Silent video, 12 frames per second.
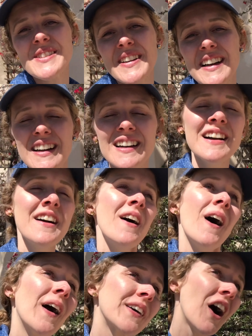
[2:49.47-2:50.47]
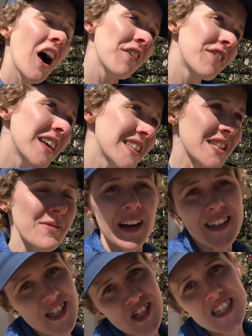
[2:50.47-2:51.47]
So we got our coffees, and then we
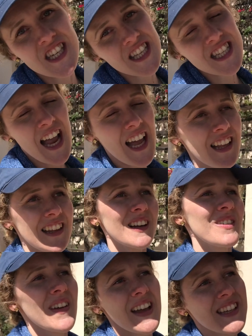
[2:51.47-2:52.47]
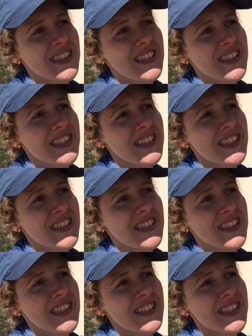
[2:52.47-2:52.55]
got to just chit chat a little bit.